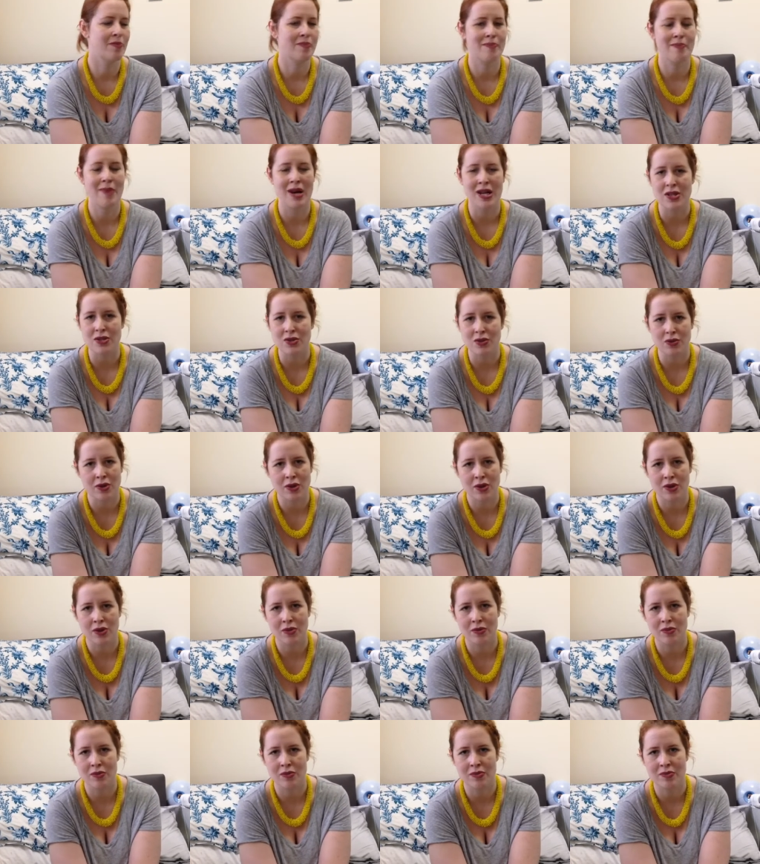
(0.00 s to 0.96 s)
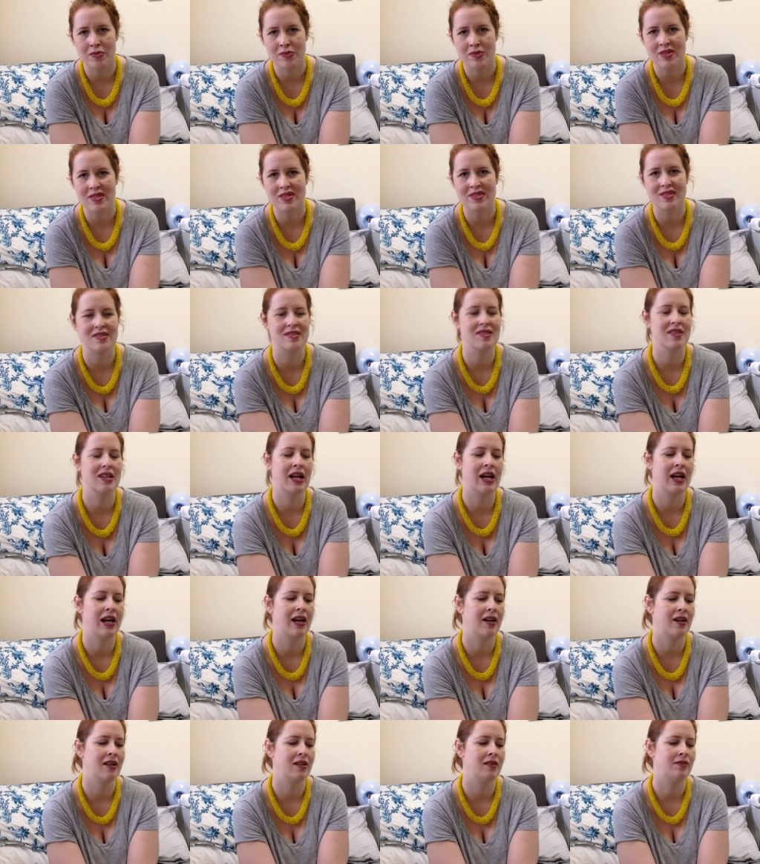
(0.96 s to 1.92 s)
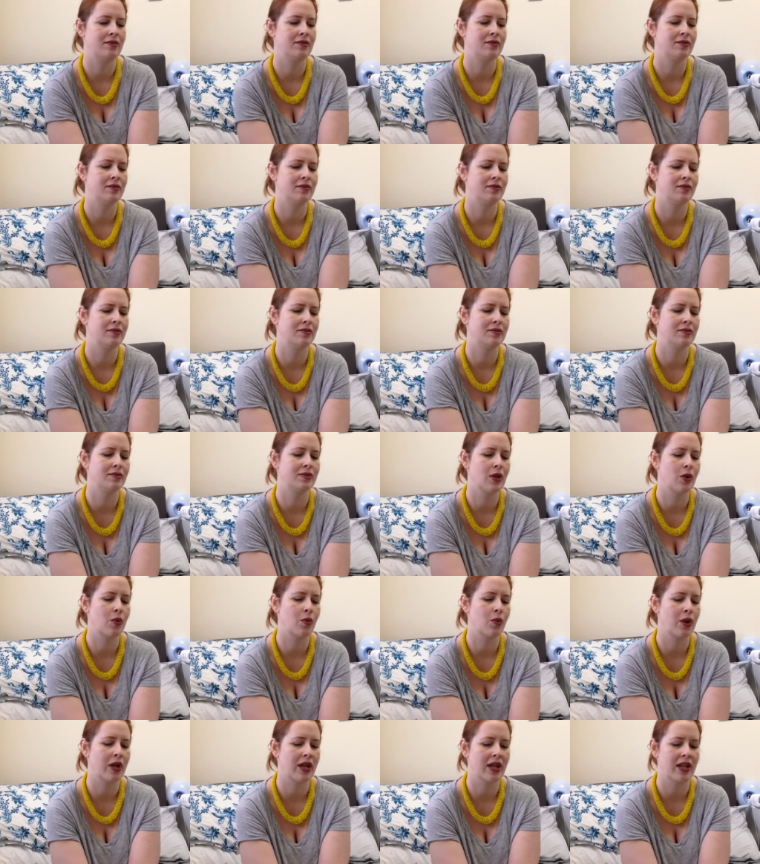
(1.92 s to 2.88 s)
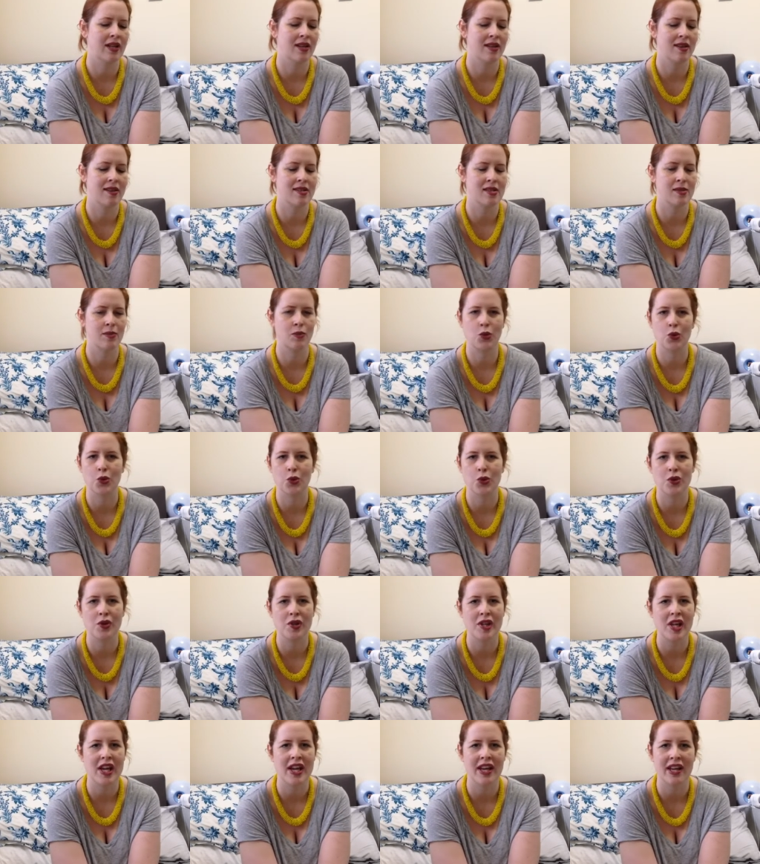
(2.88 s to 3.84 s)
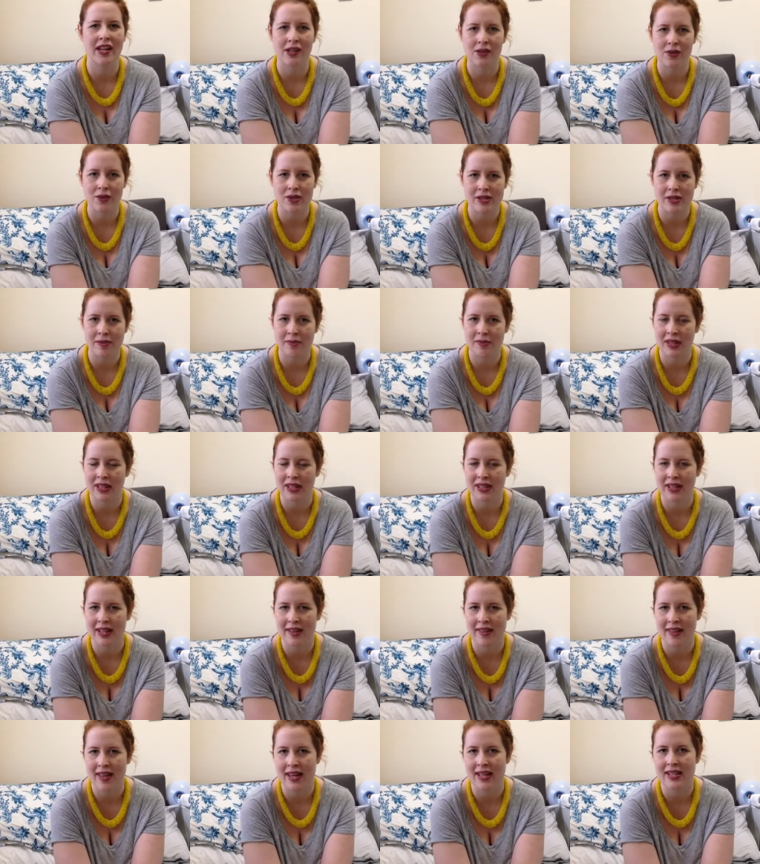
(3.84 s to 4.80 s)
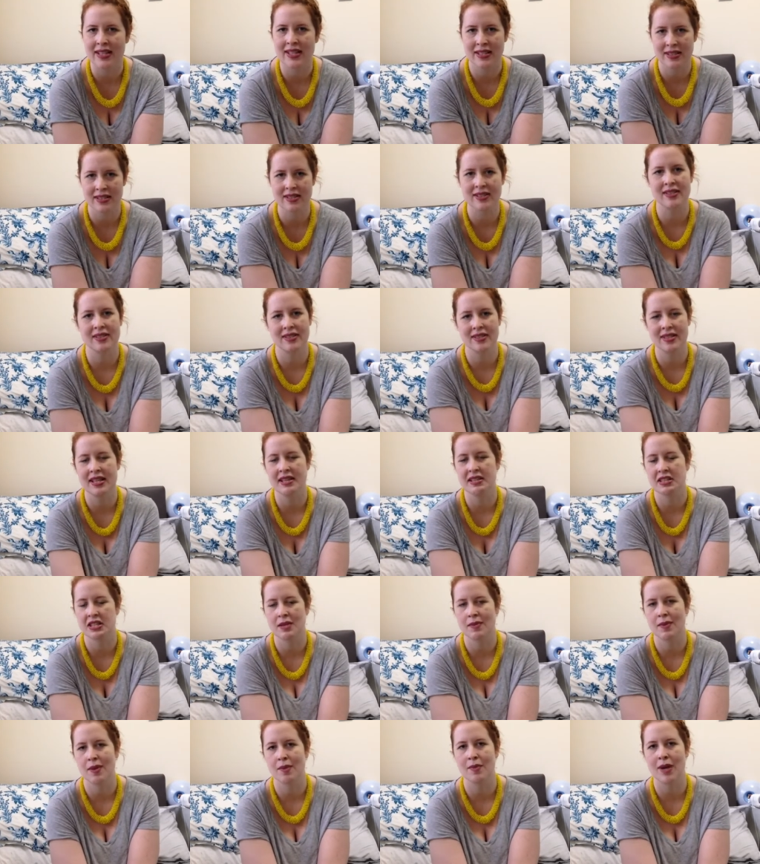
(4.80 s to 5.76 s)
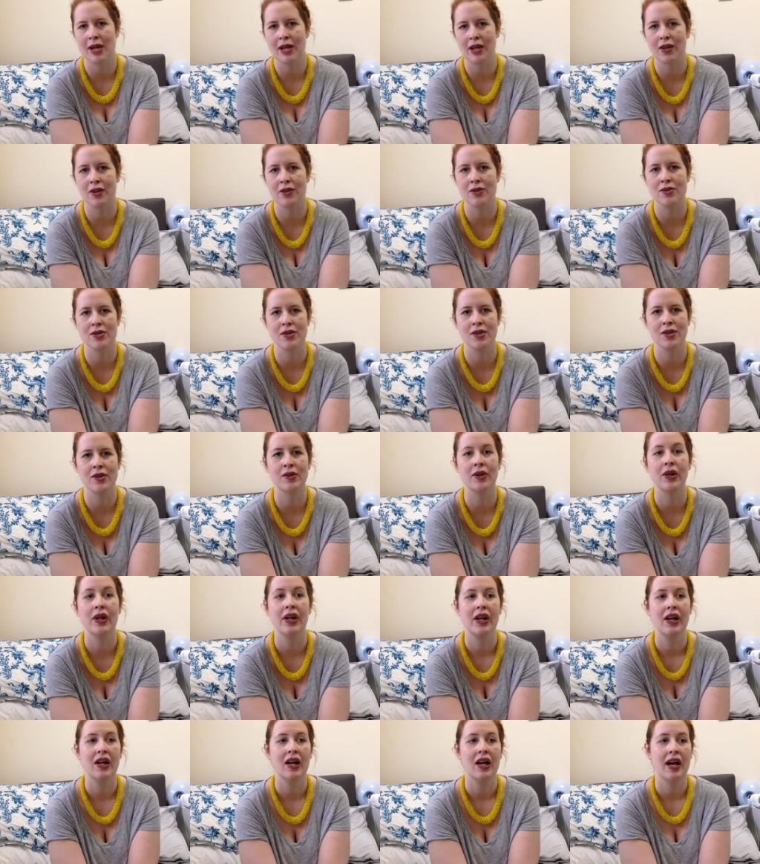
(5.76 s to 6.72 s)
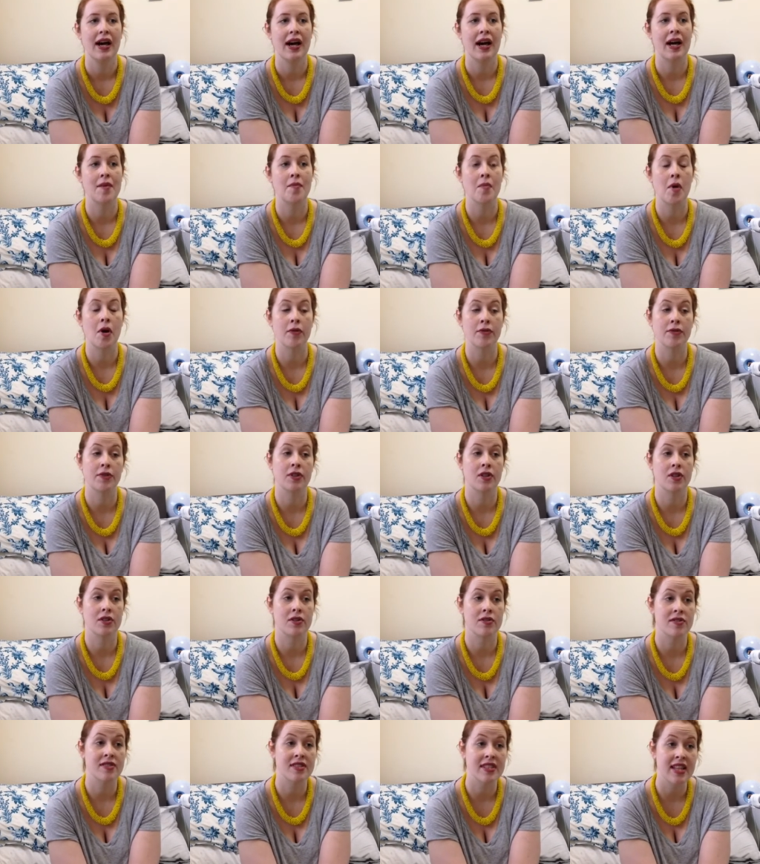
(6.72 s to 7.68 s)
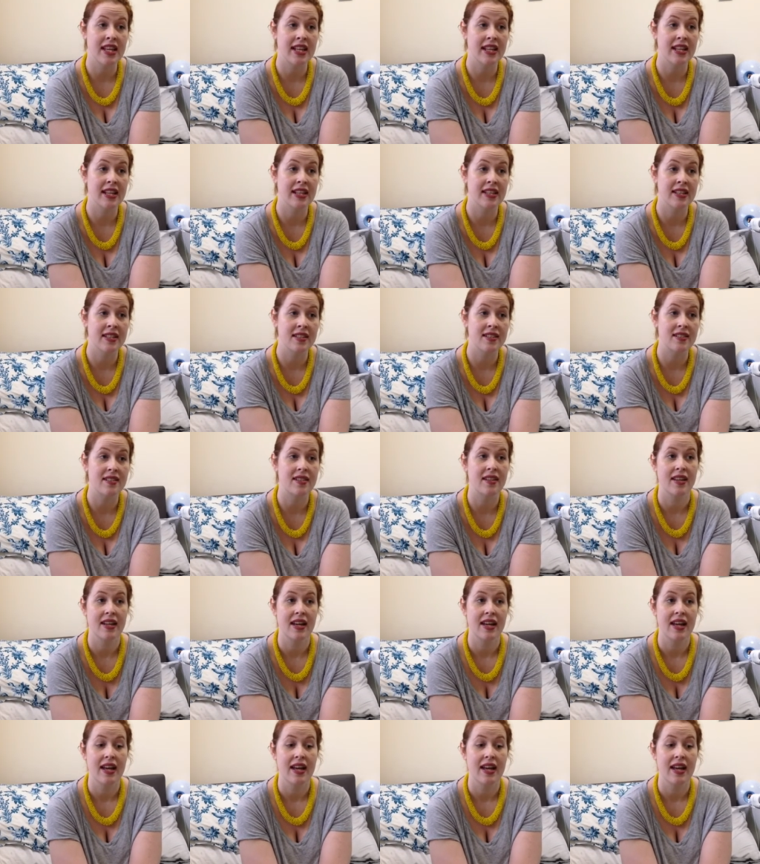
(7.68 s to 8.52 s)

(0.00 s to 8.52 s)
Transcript: mushrooms um, with some gruyere or something like that. It tends to be my go-to, um, often on salads.